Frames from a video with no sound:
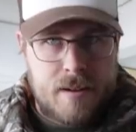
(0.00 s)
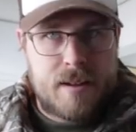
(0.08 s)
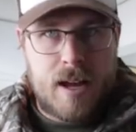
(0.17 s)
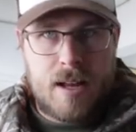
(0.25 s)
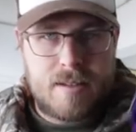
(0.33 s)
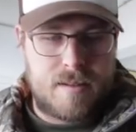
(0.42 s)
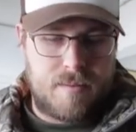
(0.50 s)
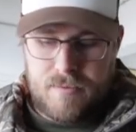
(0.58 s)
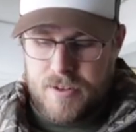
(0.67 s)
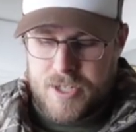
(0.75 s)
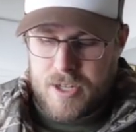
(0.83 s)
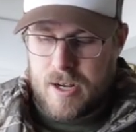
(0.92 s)
got some
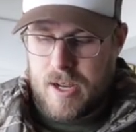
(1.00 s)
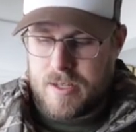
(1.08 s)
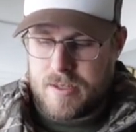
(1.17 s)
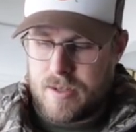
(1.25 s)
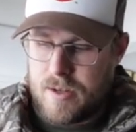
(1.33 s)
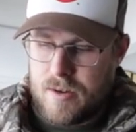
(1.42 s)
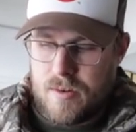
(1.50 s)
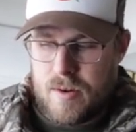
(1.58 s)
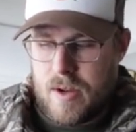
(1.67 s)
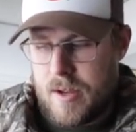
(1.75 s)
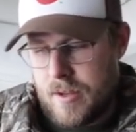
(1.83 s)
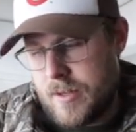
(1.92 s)
fishing line.
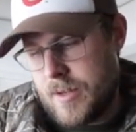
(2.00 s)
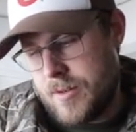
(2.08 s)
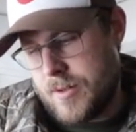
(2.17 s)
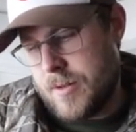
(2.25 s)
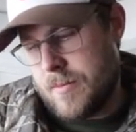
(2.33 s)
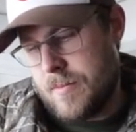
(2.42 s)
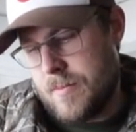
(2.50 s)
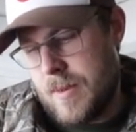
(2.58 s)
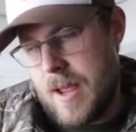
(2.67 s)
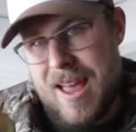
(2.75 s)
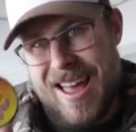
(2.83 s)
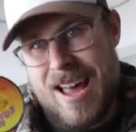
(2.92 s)
So here's
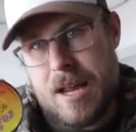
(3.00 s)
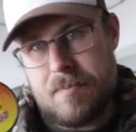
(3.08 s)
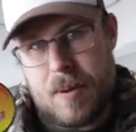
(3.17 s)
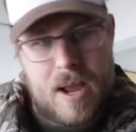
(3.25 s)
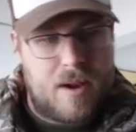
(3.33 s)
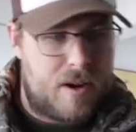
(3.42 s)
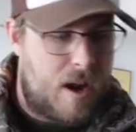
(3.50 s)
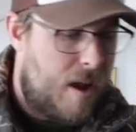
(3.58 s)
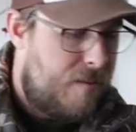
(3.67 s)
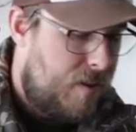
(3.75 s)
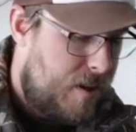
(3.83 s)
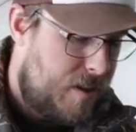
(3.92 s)
some 8-pound
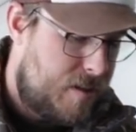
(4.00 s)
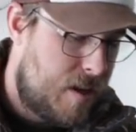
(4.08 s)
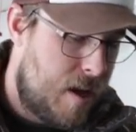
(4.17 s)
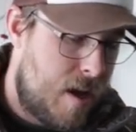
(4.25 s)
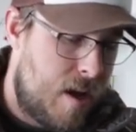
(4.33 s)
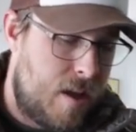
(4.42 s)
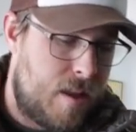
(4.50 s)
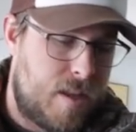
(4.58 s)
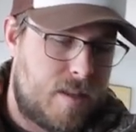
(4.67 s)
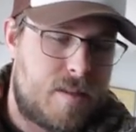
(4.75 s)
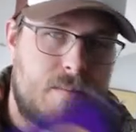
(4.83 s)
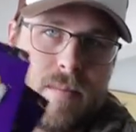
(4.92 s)
high-vis and
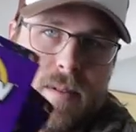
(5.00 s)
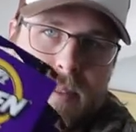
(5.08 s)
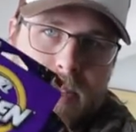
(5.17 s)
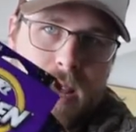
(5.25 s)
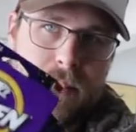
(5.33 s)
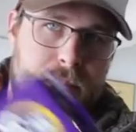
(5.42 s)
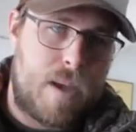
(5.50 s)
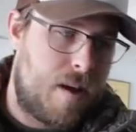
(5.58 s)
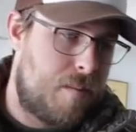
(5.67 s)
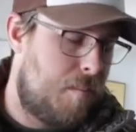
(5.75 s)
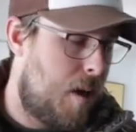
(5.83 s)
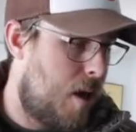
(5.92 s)
then some
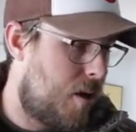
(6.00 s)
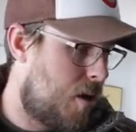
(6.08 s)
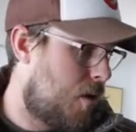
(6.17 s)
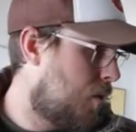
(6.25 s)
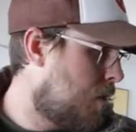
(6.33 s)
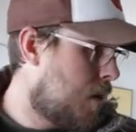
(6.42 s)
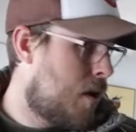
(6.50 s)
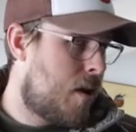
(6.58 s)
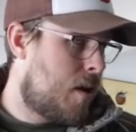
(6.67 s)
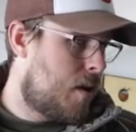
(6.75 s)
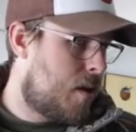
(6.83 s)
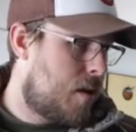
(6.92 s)
10-pound mono.
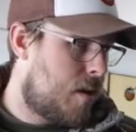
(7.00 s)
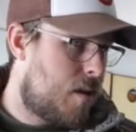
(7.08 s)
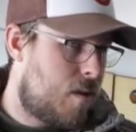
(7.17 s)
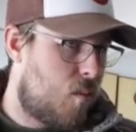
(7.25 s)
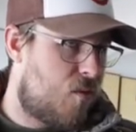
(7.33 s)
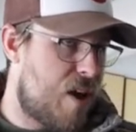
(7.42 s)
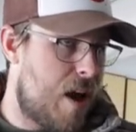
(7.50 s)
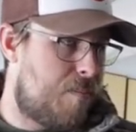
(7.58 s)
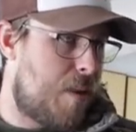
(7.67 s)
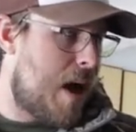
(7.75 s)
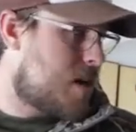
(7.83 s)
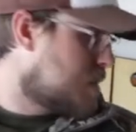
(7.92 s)
We've got a
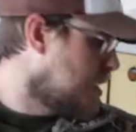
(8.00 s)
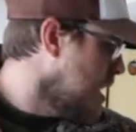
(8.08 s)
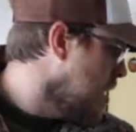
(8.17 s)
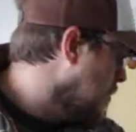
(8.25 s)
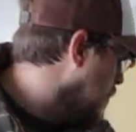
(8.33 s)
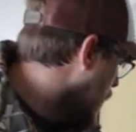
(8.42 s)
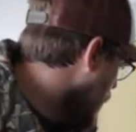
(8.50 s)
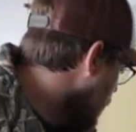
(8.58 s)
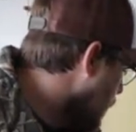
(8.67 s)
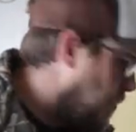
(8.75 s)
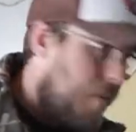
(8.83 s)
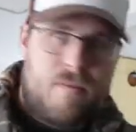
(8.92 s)
box there,
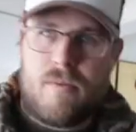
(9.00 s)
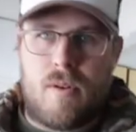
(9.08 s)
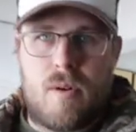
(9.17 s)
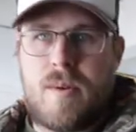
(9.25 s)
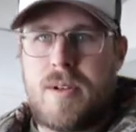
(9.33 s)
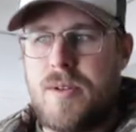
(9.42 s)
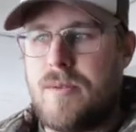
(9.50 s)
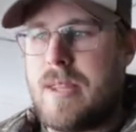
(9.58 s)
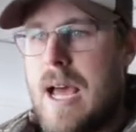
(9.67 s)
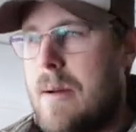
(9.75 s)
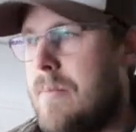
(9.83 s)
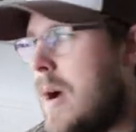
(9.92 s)
but before we do
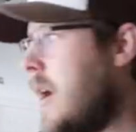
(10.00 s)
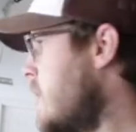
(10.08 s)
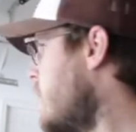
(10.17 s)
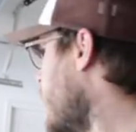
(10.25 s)
that box,